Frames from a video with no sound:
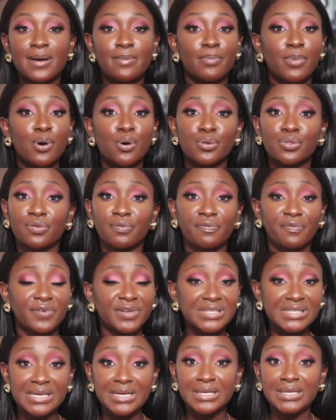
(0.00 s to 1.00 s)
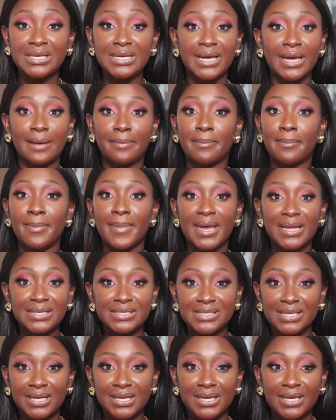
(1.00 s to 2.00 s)
both physically and
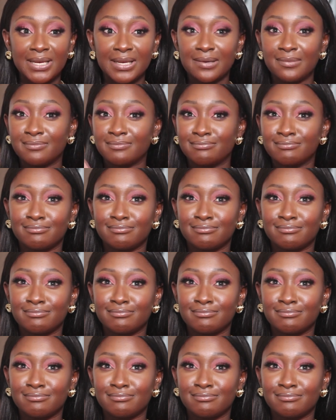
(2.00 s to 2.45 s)
mentally,